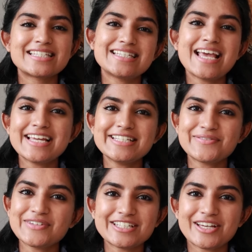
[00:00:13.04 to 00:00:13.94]

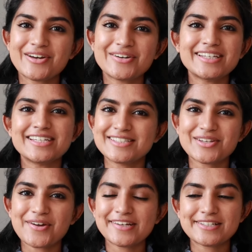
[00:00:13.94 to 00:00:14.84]
Today's video is
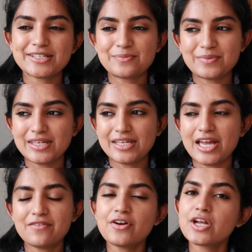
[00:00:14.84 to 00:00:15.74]
going to
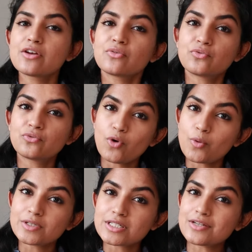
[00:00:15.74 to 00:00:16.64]
be a very
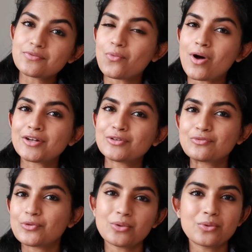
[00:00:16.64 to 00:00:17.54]
informative one
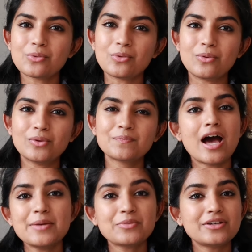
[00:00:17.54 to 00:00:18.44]
for you all.
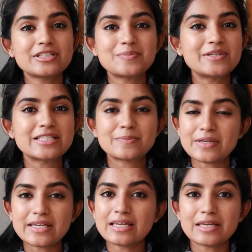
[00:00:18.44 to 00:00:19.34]
I am going to be
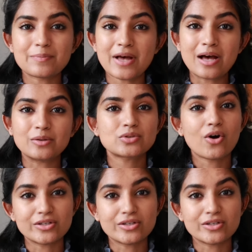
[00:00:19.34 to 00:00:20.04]
speaking about